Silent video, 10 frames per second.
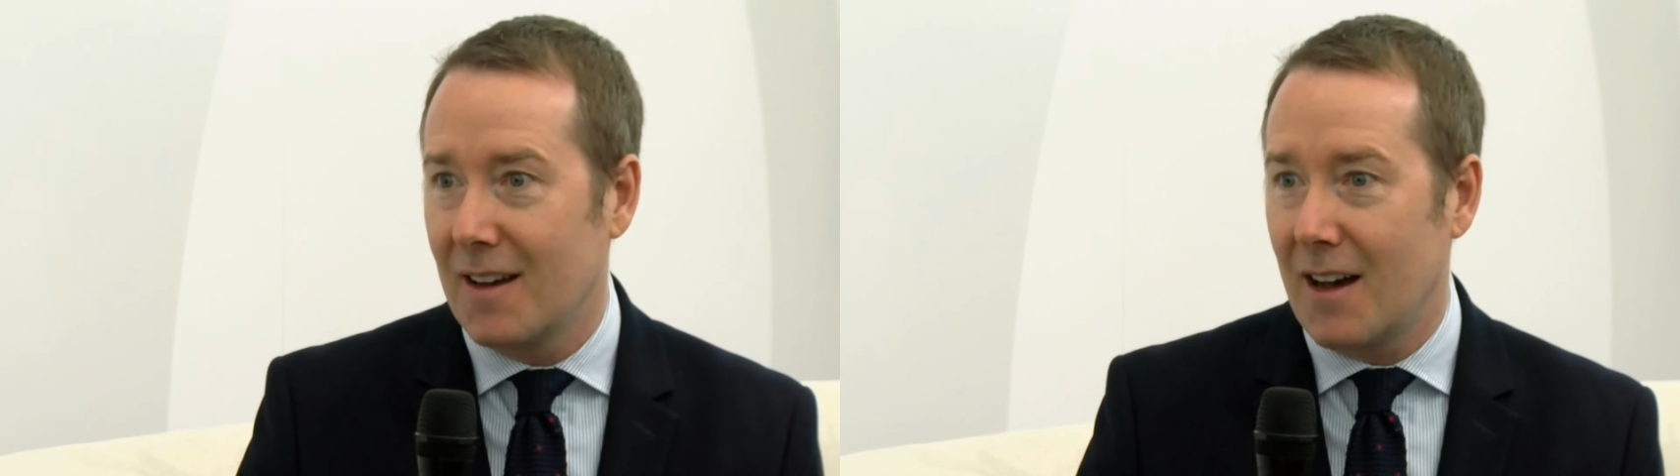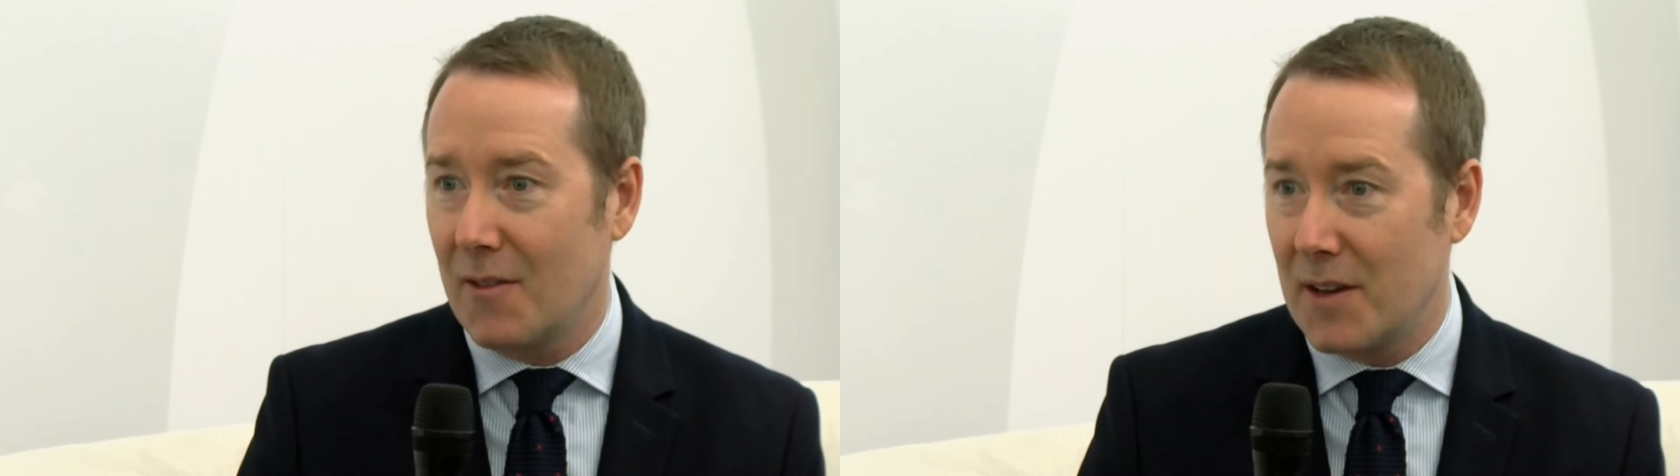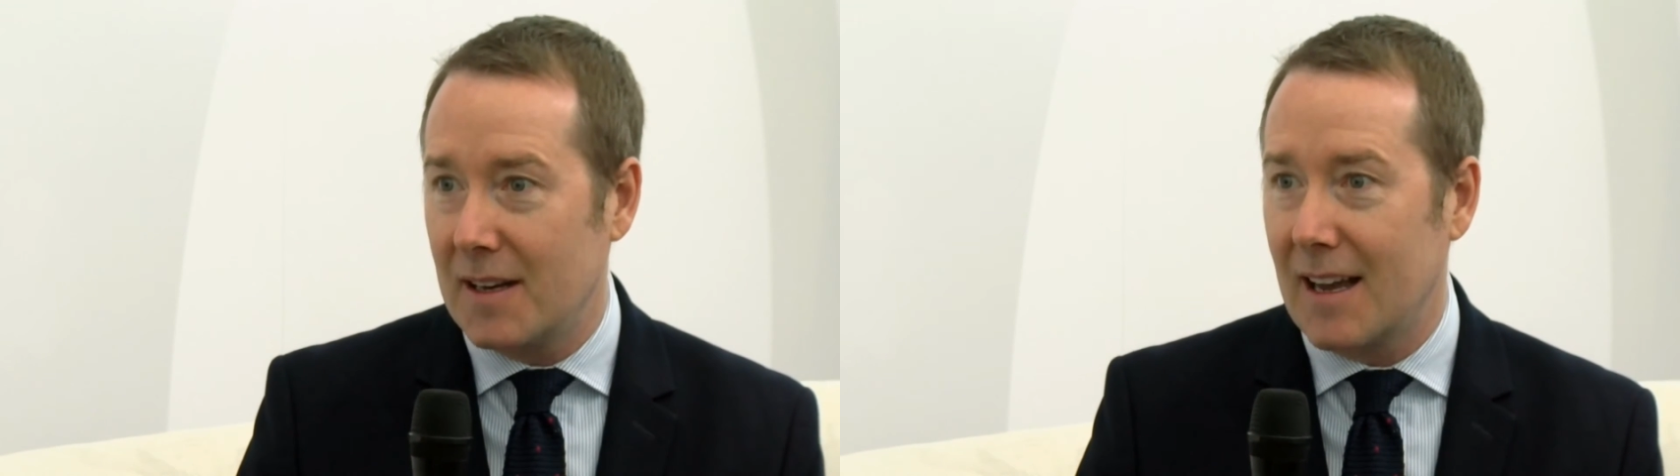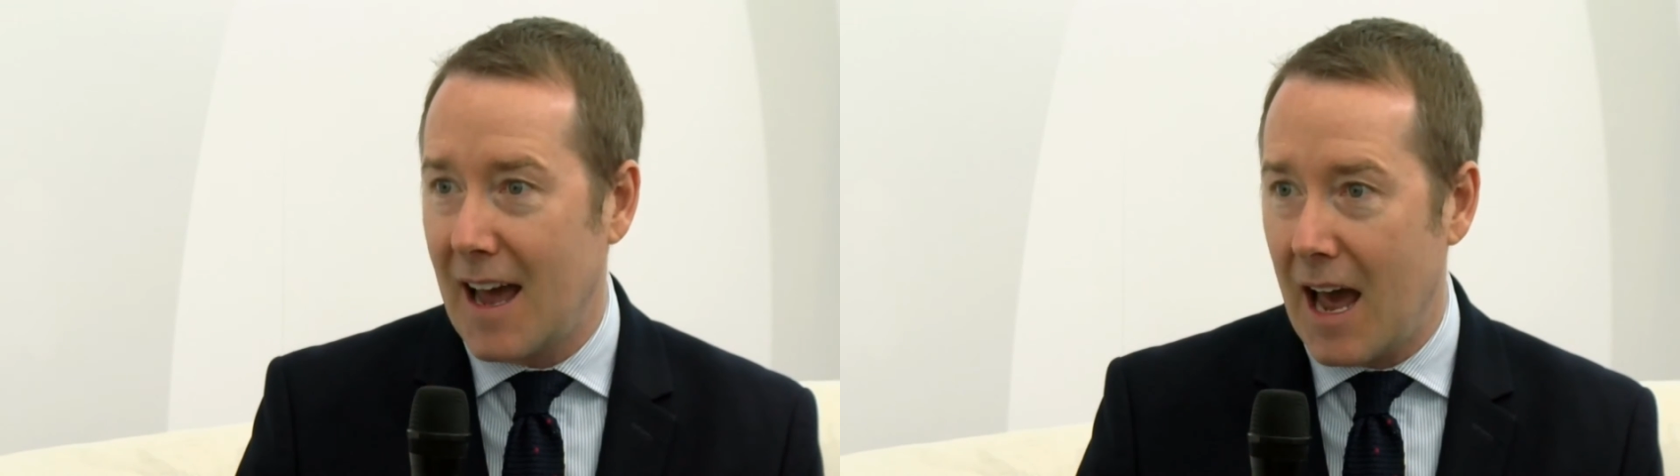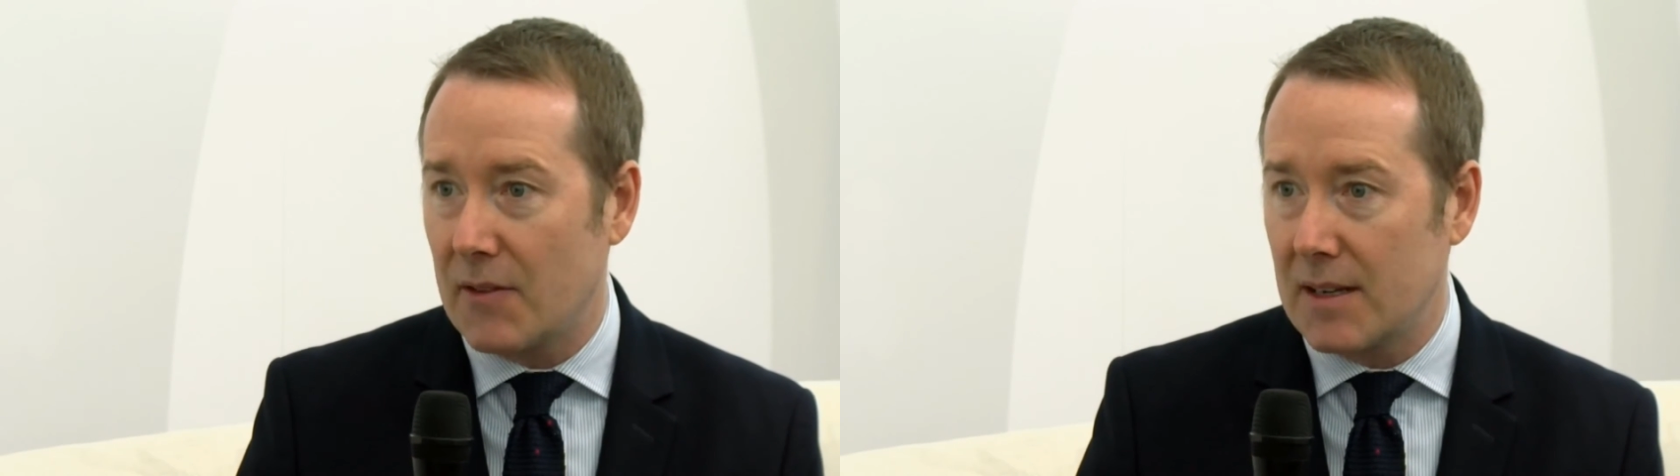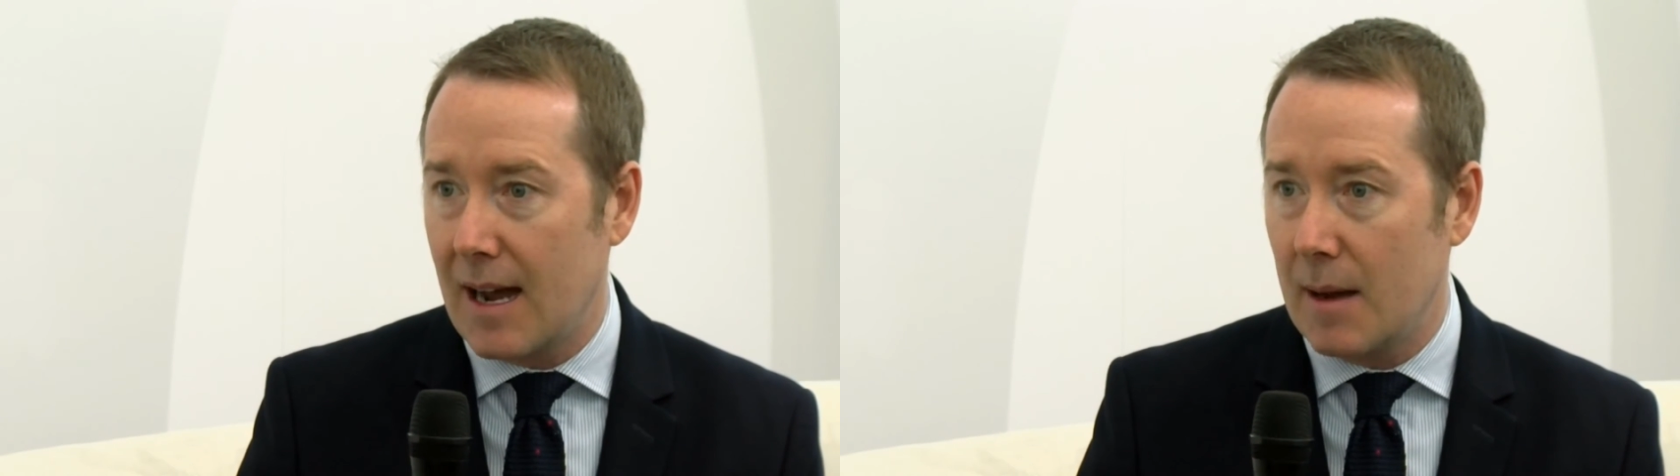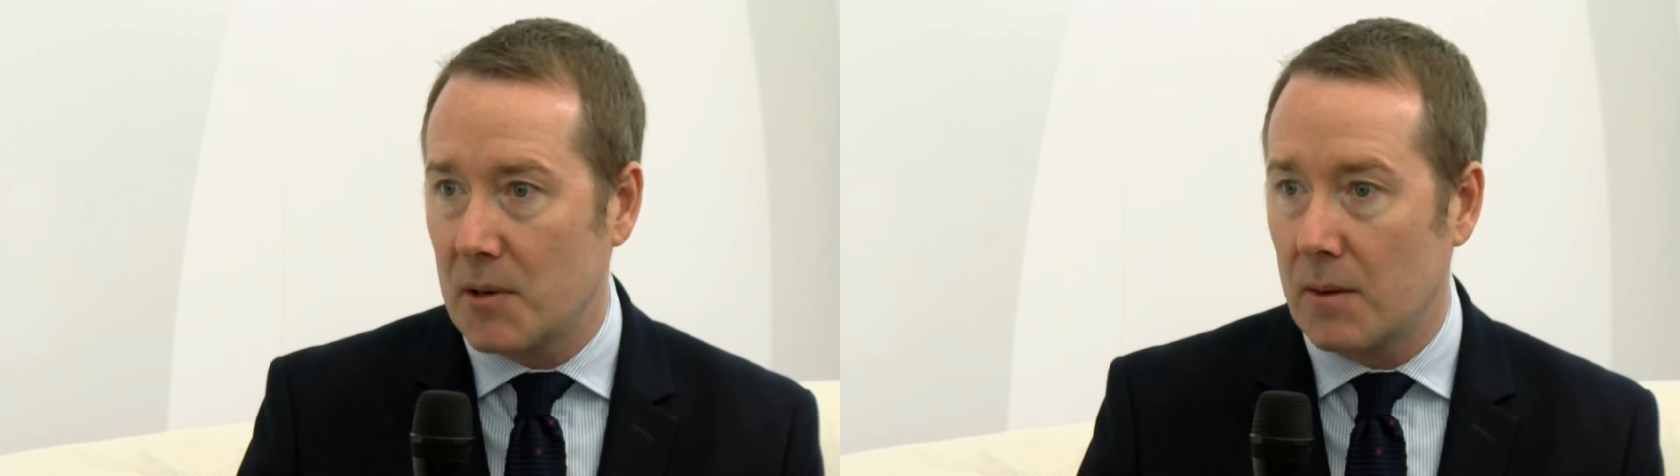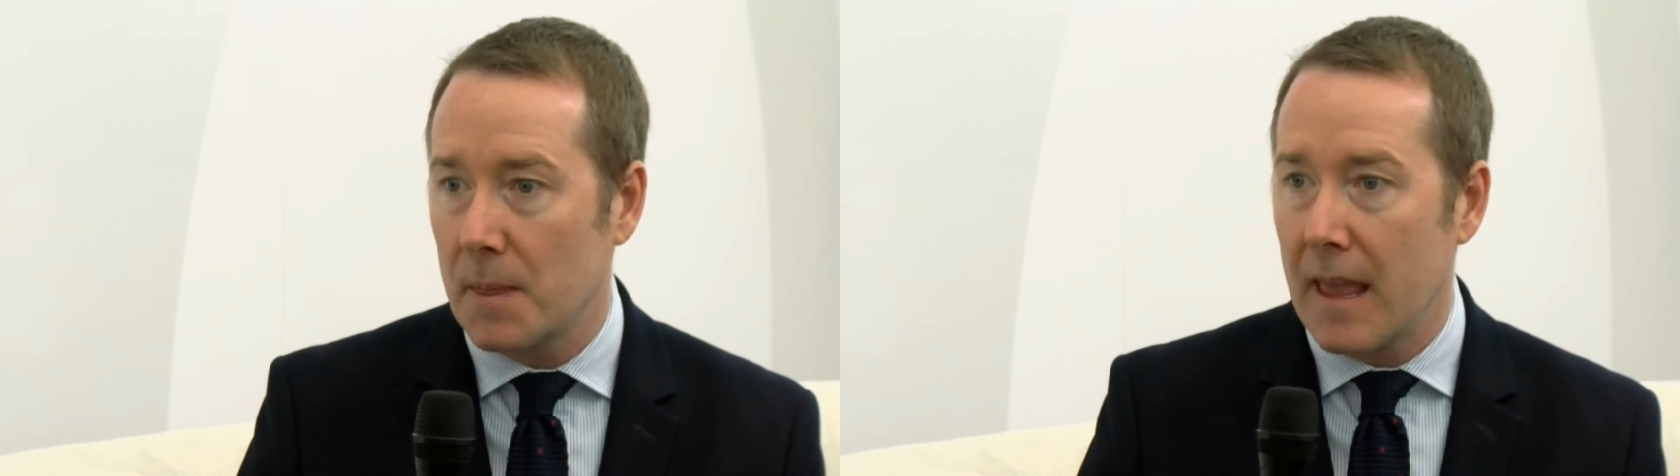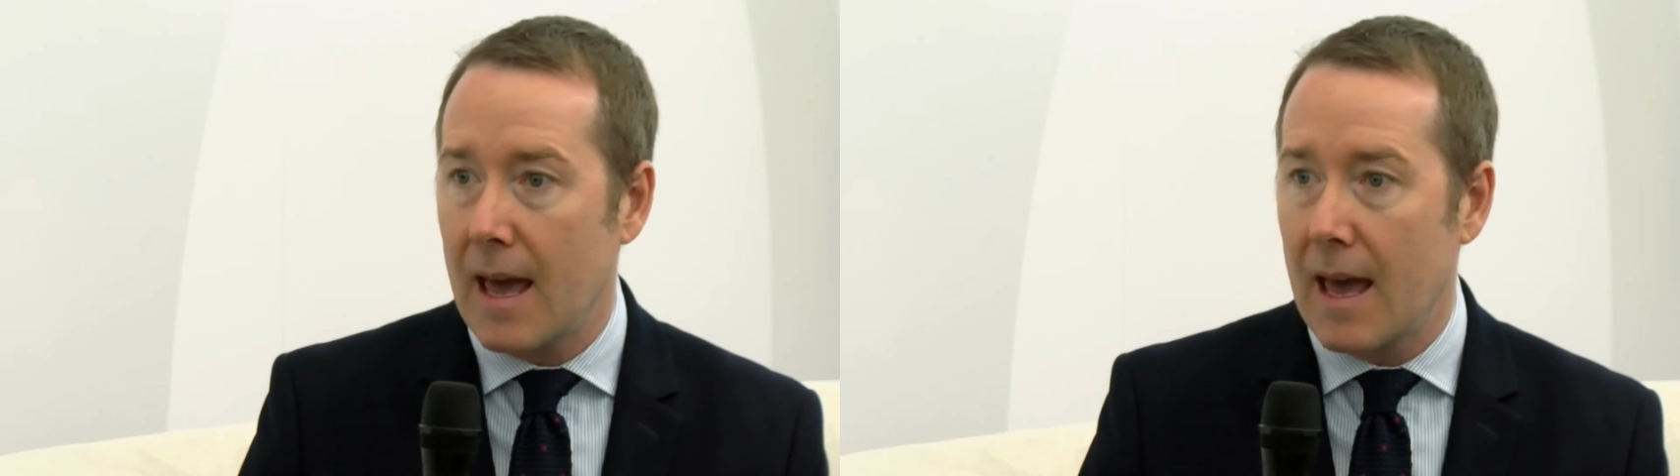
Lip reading: of hitting a half a diopter.